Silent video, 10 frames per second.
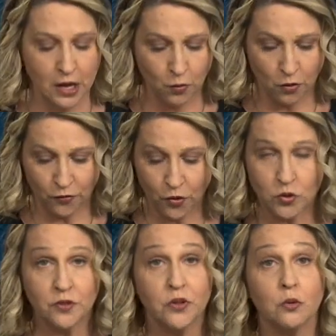Well, for
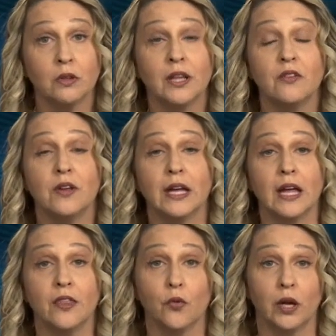those of you
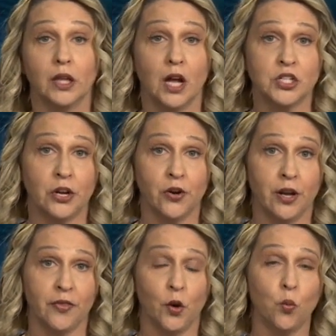living in the Red Lodge
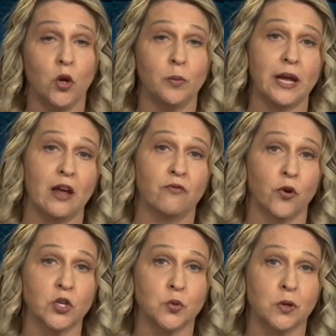area, there will be a
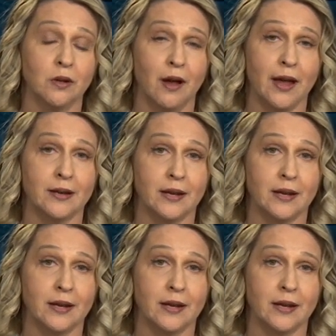virtual and